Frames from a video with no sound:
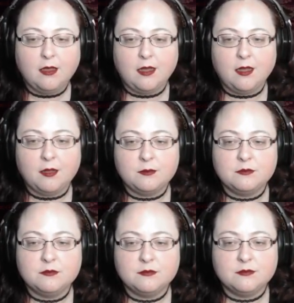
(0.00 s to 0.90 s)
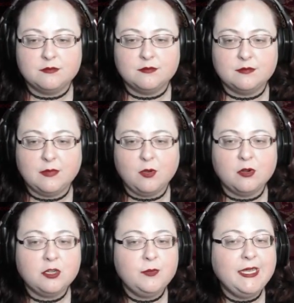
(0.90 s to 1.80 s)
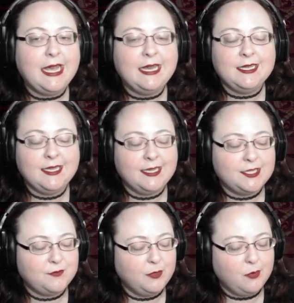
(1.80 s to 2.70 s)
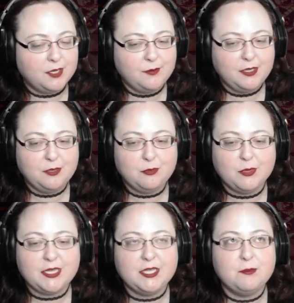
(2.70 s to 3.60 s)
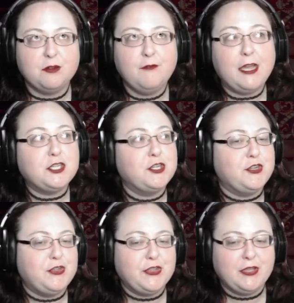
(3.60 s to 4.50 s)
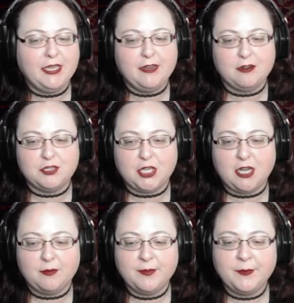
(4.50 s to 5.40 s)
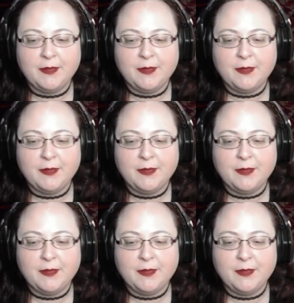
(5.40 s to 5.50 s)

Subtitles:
Or it could be etiquette if we want to be really professional in our job.